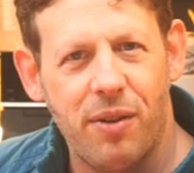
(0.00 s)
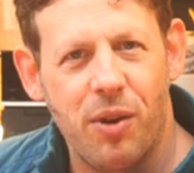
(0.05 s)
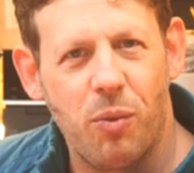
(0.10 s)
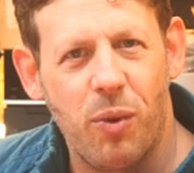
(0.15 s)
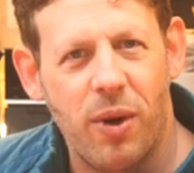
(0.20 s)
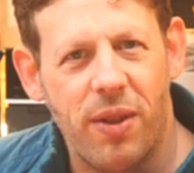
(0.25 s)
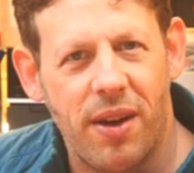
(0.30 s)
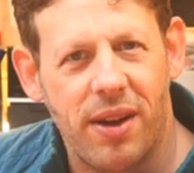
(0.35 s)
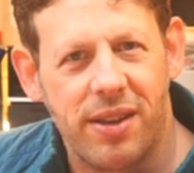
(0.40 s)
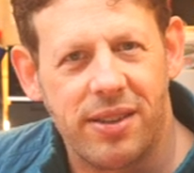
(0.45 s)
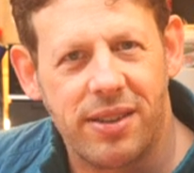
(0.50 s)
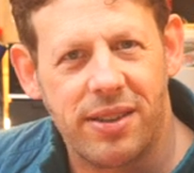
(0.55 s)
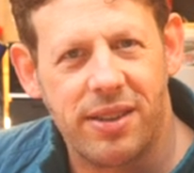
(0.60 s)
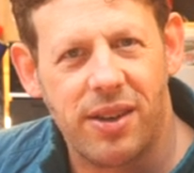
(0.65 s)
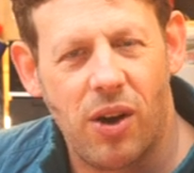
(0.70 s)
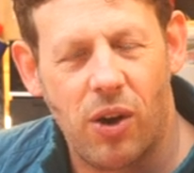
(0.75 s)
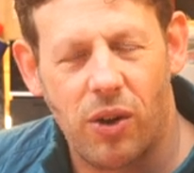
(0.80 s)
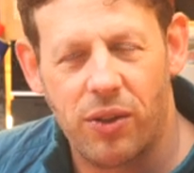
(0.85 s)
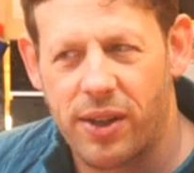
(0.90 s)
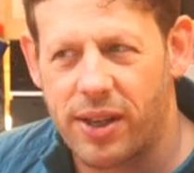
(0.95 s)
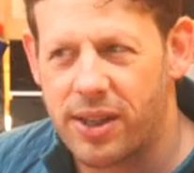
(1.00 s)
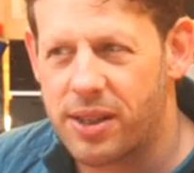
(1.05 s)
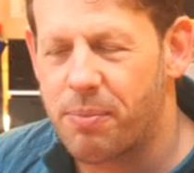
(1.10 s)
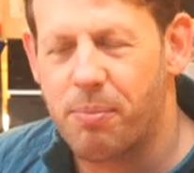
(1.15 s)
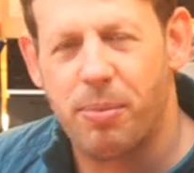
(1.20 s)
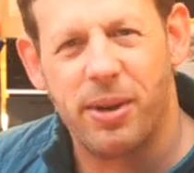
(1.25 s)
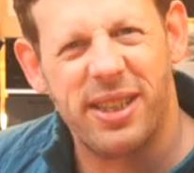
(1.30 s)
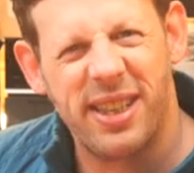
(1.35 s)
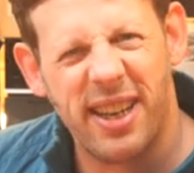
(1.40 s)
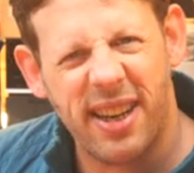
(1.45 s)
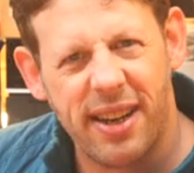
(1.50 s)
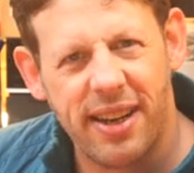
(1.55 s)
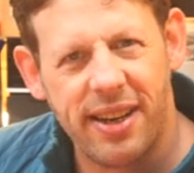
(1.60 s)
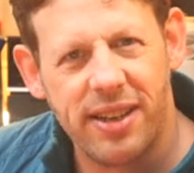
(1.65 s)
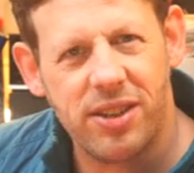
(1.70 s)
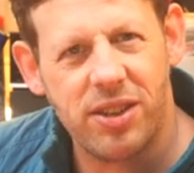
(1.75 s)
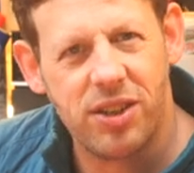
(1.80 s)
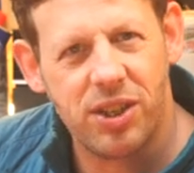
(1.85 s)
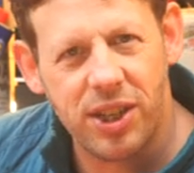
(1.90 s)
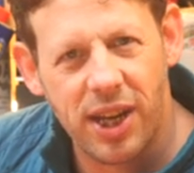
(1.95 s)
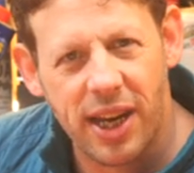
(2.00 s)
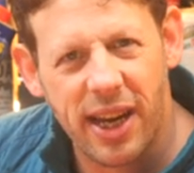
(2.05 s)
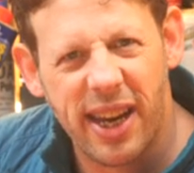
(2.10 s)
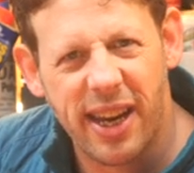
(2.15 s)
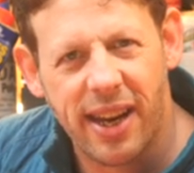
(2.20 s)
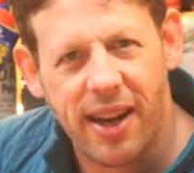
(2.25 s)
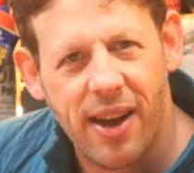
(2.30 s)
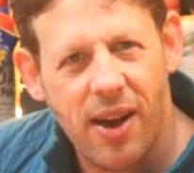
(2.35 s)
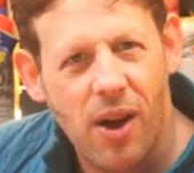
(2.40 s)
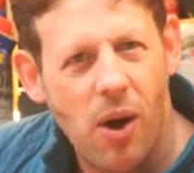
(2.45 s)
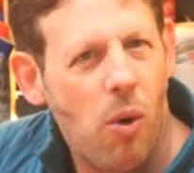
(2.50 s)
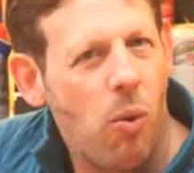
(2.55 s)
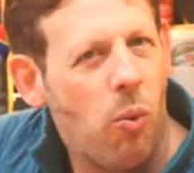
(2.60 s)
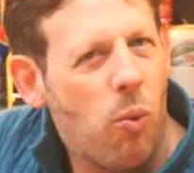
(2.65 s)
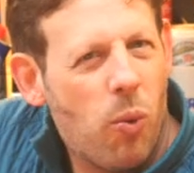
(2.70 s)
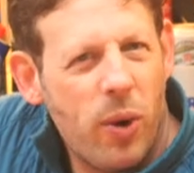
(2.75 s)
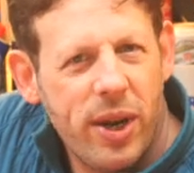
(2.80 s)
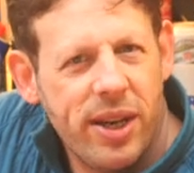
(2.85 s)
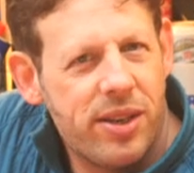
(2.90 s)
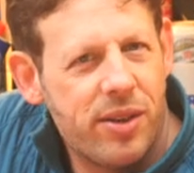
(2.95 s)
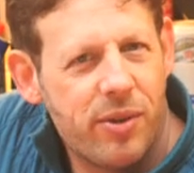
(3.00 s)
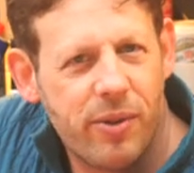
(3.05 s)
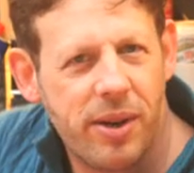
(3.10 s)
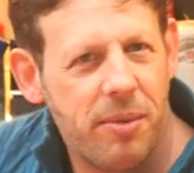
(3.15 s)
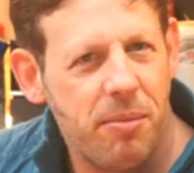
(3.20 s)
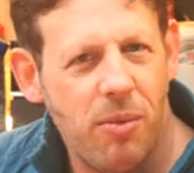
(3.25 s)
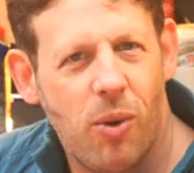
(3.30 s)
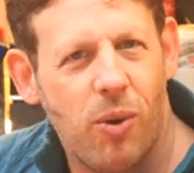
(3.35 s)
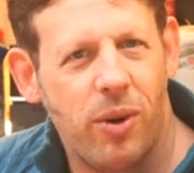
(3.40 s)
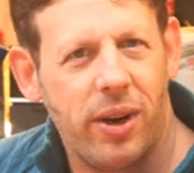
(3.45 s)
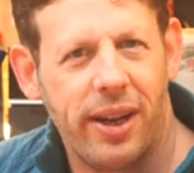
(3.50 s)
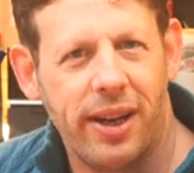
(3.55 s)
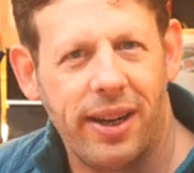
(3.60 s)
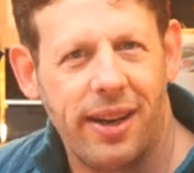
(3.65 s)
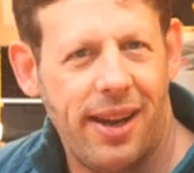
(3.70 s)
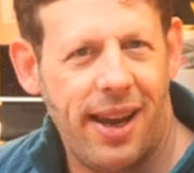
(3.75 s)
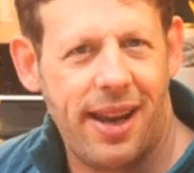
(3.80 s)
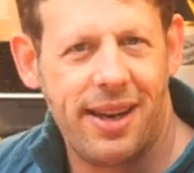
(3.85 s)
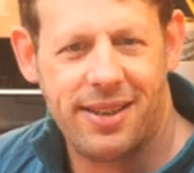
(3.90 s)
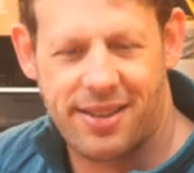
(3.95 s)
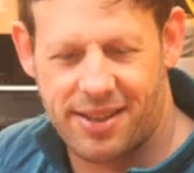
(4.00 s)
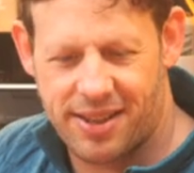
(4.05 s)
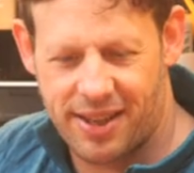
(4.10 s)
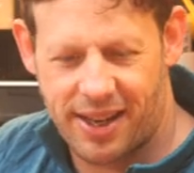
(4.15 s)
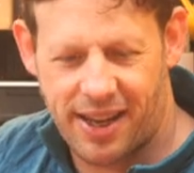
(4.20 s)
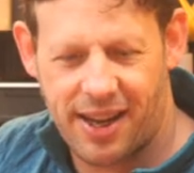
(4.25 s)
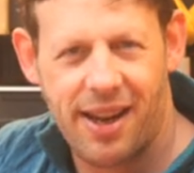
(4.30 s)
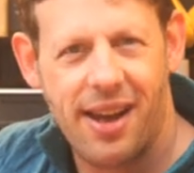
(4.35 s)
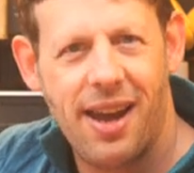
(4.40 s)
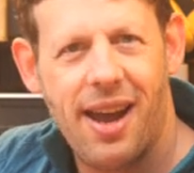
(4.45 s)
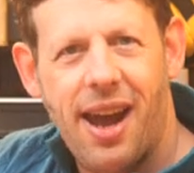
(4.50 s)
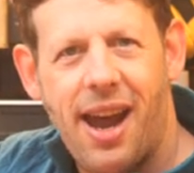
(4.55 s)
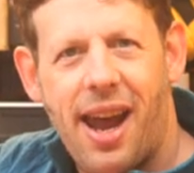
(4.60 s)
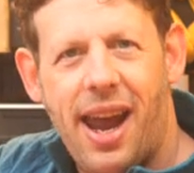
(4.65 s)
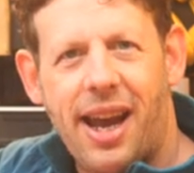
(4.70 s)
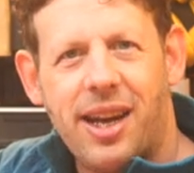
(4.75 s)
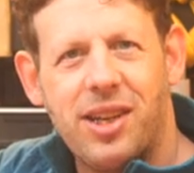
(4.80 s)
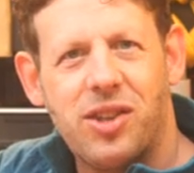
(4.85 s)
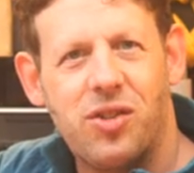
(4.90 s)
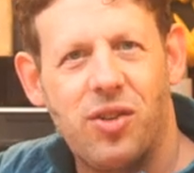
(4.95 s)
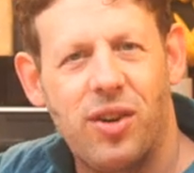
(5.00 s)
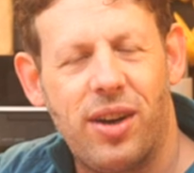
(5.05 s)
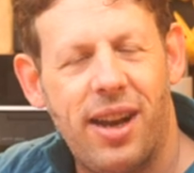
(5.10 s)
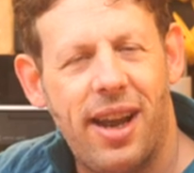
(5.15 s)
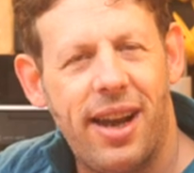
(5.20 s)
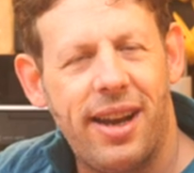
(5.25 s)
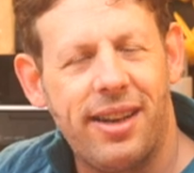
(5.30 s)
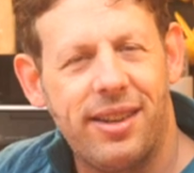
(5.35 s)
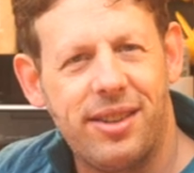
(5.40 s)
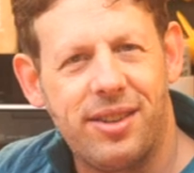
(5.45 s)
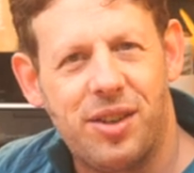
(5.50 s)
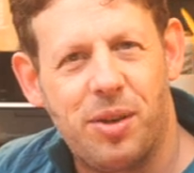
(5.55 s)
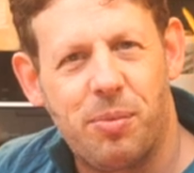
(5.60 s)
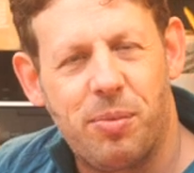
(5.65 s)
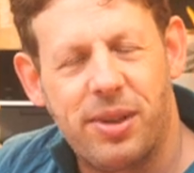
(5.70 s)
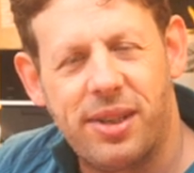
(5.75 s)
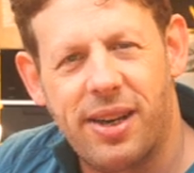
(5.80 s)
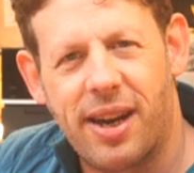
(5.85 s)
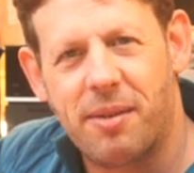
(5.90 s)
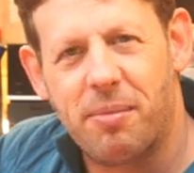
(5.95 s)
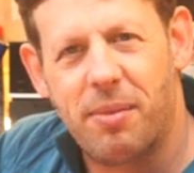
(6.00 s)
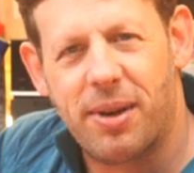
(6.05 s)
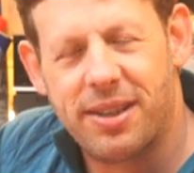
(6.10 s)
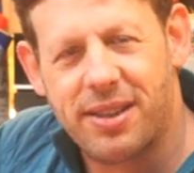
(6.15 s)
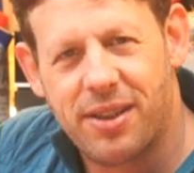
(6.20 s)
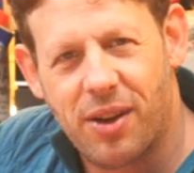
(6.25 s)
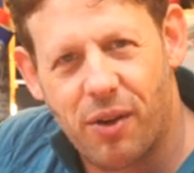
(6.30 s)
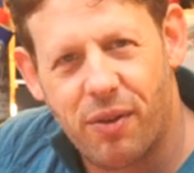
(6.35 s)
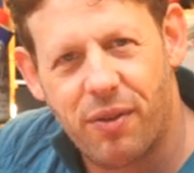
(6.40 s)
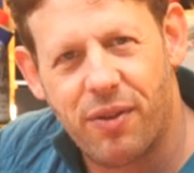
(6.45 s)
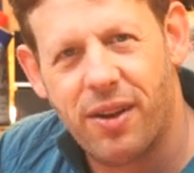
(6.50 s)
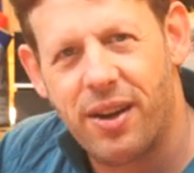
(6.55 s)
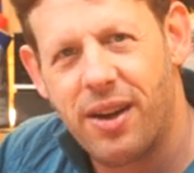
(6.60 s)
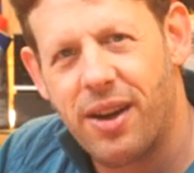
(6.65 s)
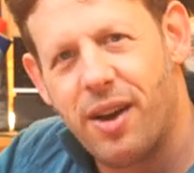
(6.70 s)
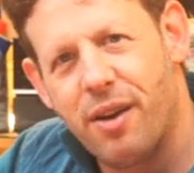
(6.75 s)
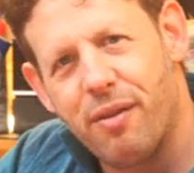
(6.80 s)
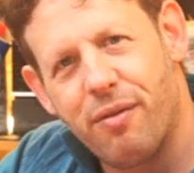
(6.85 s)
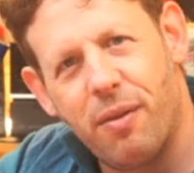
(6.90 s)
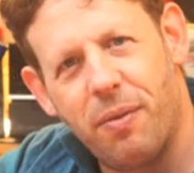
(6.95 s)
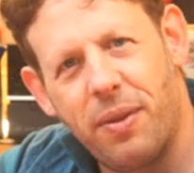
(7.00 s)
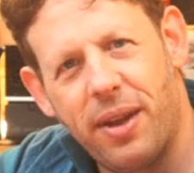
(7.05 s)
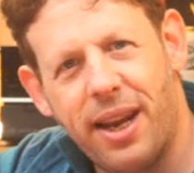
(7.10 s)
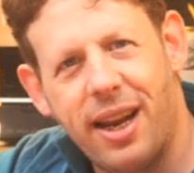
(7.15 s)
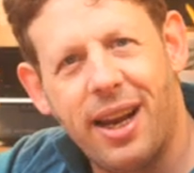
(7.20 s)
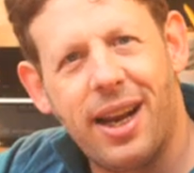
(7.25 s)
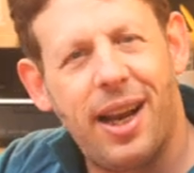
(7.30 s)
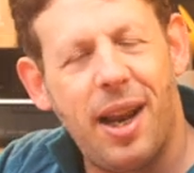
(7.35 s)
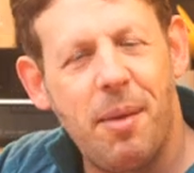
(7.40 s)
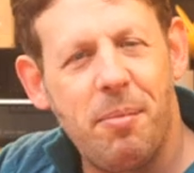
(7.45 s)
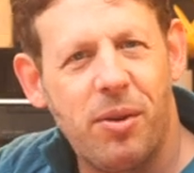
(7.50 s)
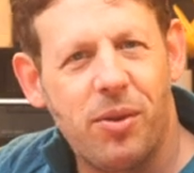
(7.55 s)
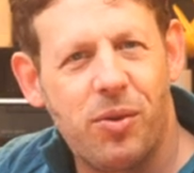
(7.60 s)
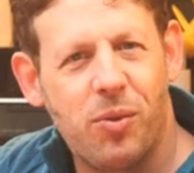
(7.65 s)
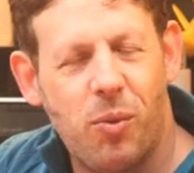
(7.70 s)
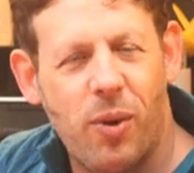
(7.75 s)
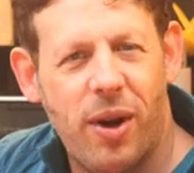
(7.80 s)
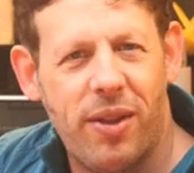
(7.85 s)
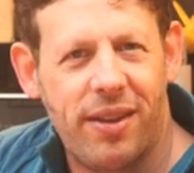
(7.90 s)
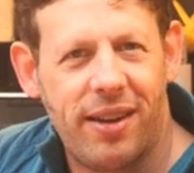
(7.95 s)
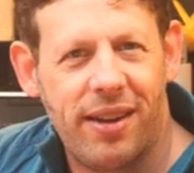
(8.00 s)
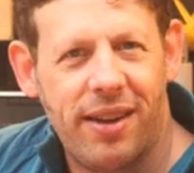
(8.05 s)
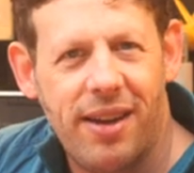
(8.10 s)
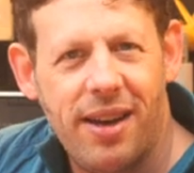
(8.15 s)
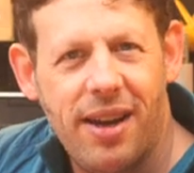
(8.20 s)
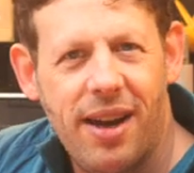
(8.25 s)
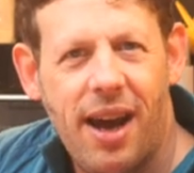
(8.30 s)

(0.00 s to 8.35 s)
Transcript: you with us on this particularly chilly, wintry morning, hence the extra layers to protect myself from the inclement weather.